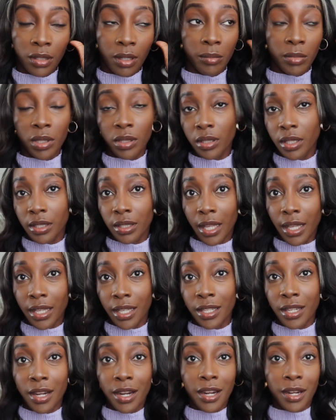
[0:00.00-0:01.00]
I'm really like
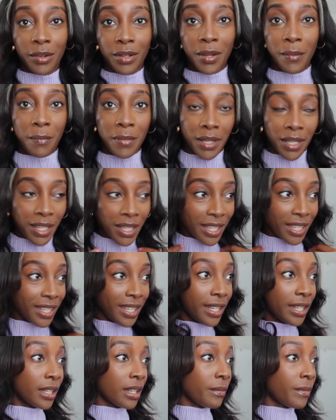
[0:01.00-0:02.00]
in a hurry, but
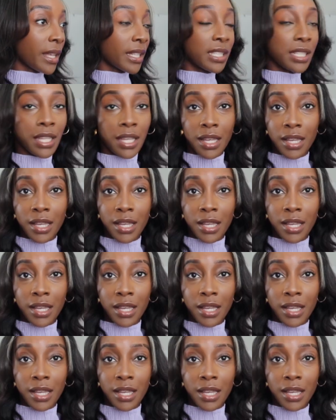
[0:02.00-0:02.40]
I didn't come back to y'all.